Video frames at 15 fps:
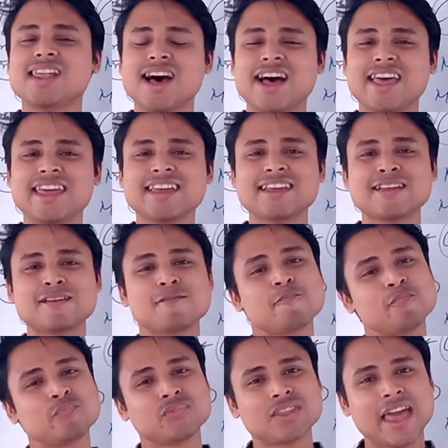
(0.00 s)
like.
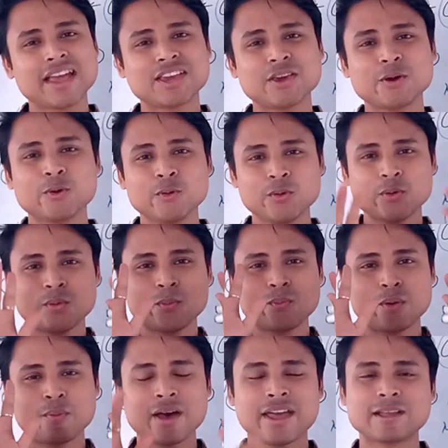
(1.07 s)
Thank you.
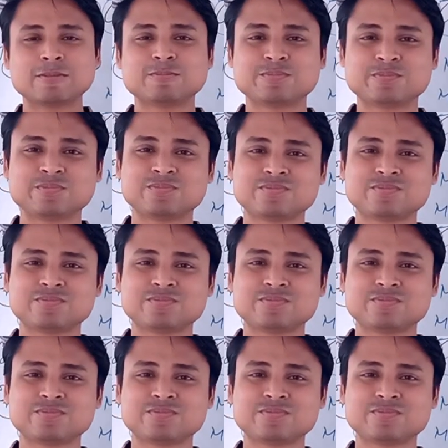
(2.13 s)
Bye-bye.